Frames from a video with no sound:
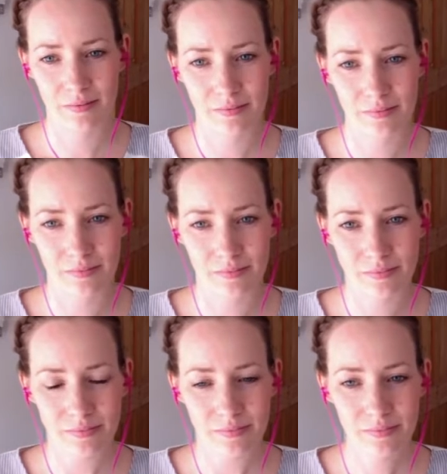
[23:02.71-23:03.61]

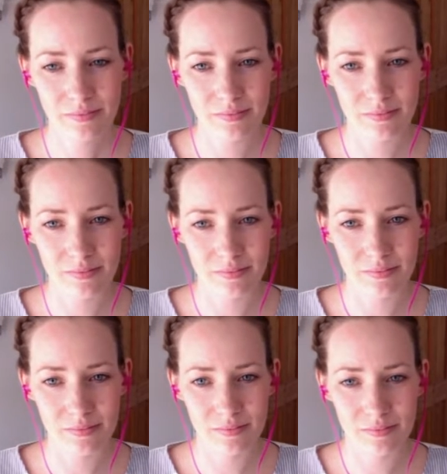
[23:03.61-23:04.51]

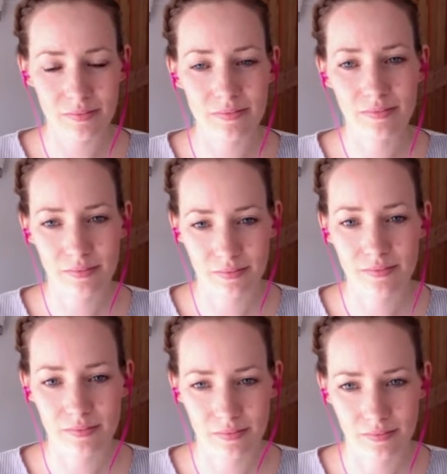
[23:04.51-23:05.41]

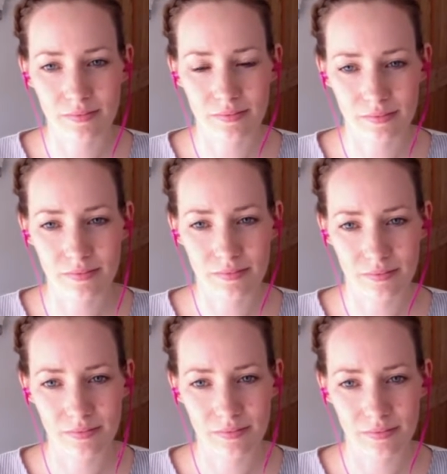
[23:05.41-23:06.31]

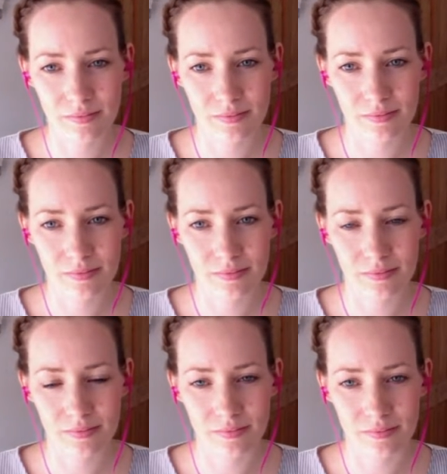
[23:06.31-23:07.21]

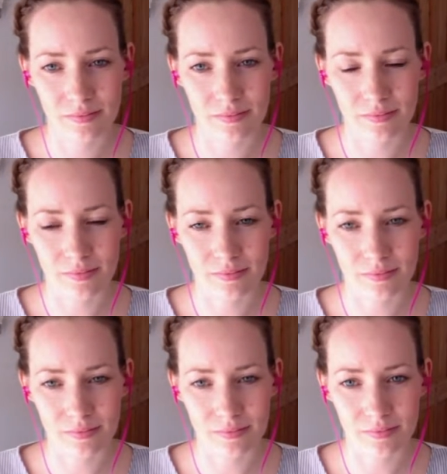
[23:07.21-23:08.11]

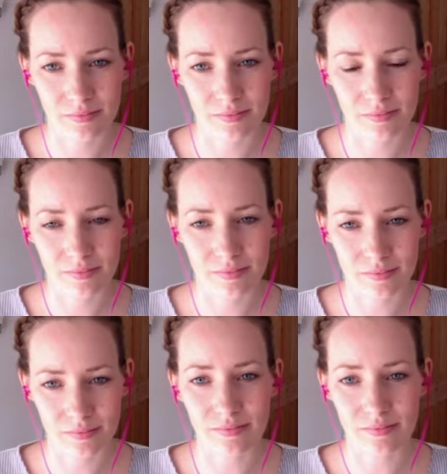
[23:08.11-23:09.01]

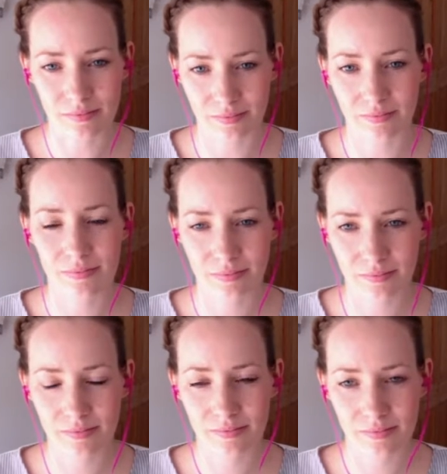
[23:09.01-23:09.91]
(silent)